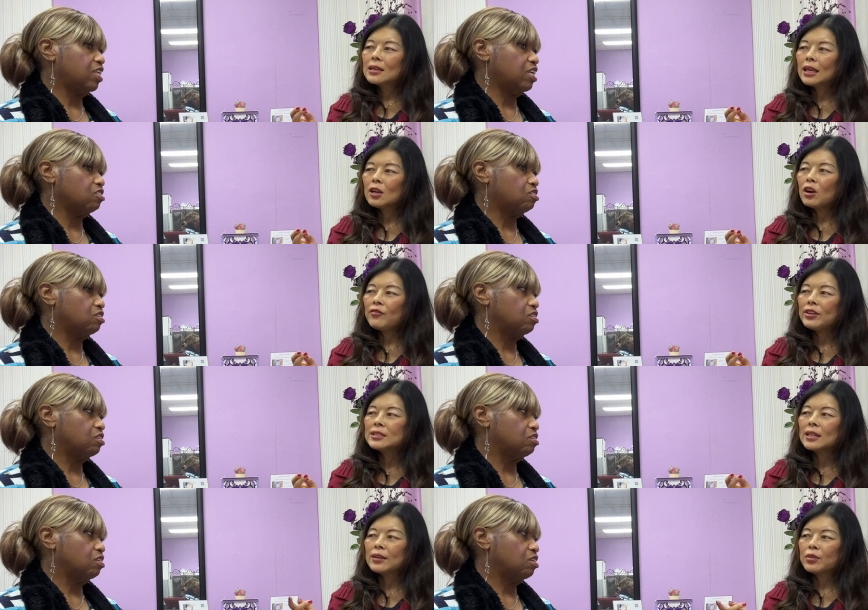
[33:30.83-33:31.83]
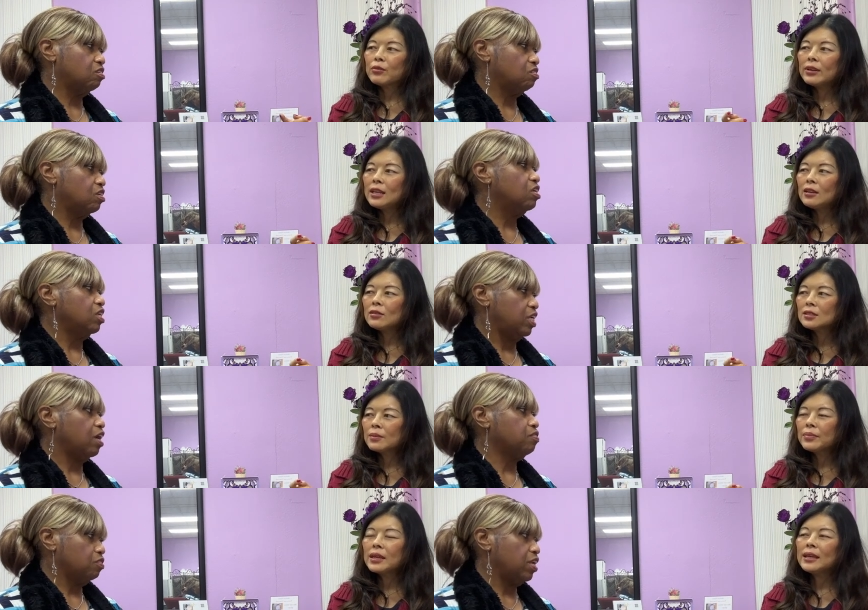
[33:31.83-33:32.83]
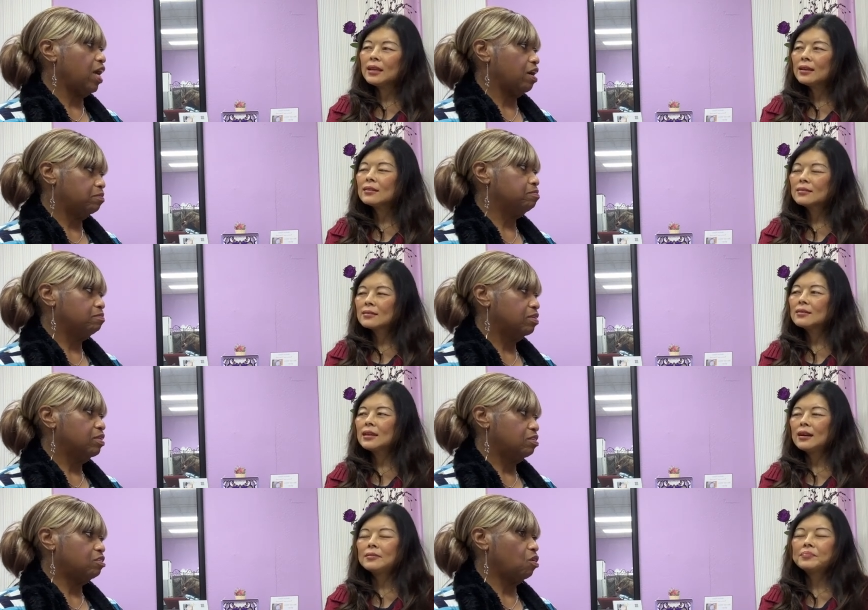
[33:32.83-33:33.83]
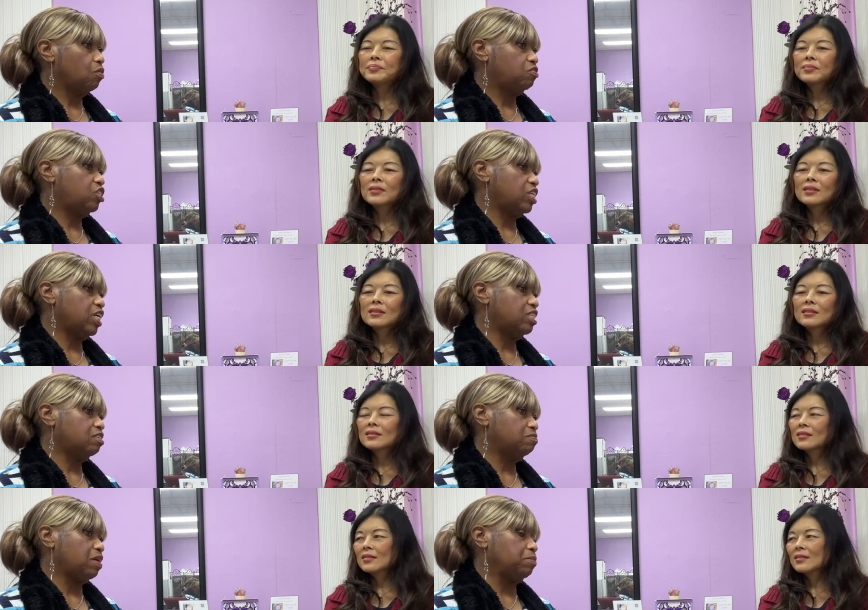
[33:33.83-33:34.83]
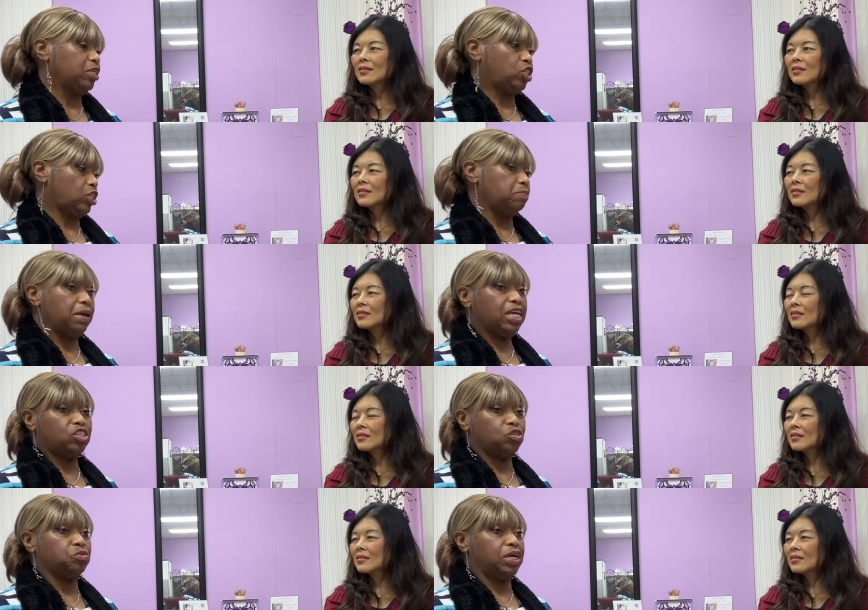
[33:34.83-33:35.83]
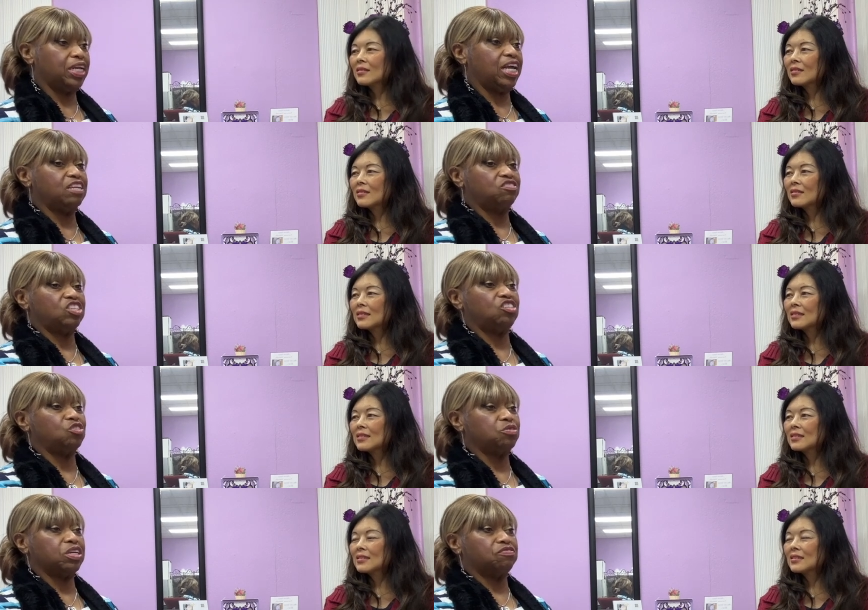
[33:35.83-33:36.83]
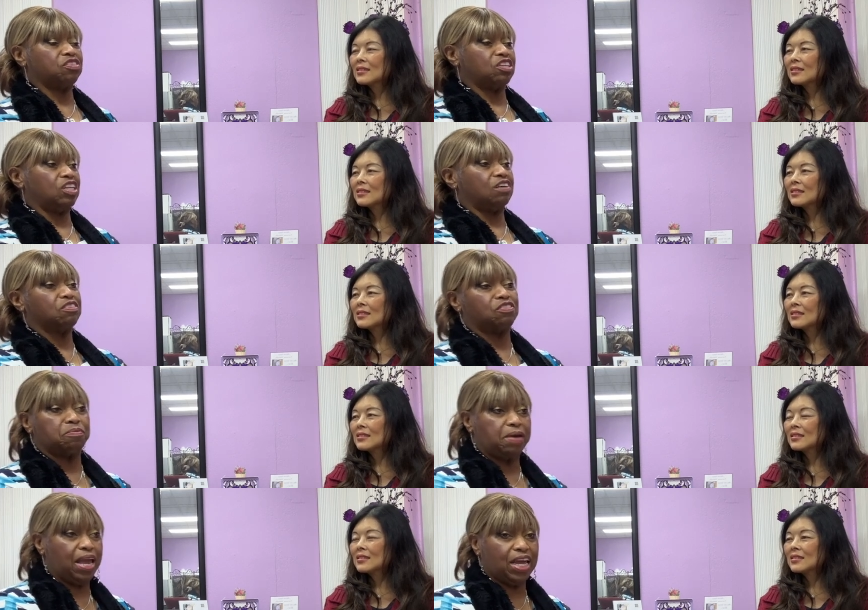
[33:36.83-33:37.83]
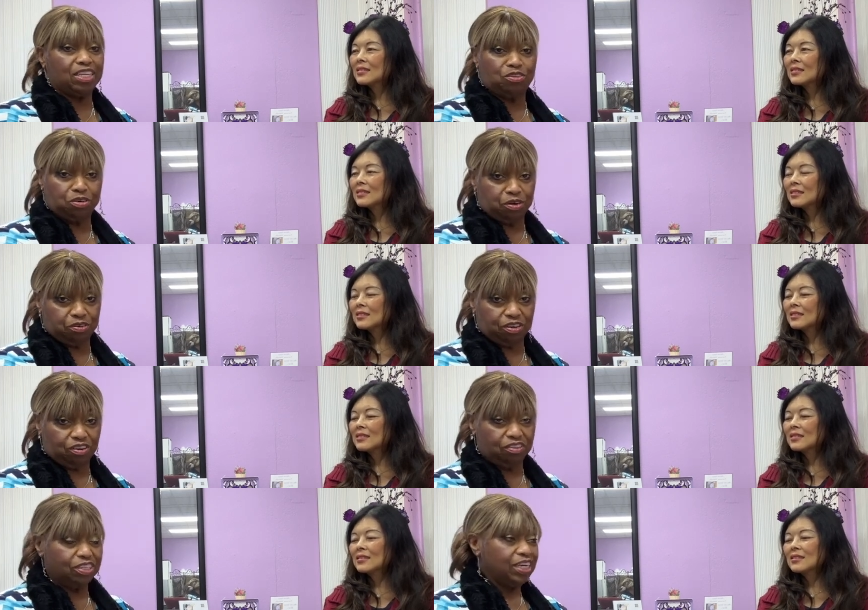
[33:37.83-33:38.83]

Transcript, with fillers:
Speaker 1: kickoff is like three or something. Yeah,
Speaker 2: yeah, yeah. So if she gets, I mean, she may do it, and if she's doing it for the love of her man, you go, girl.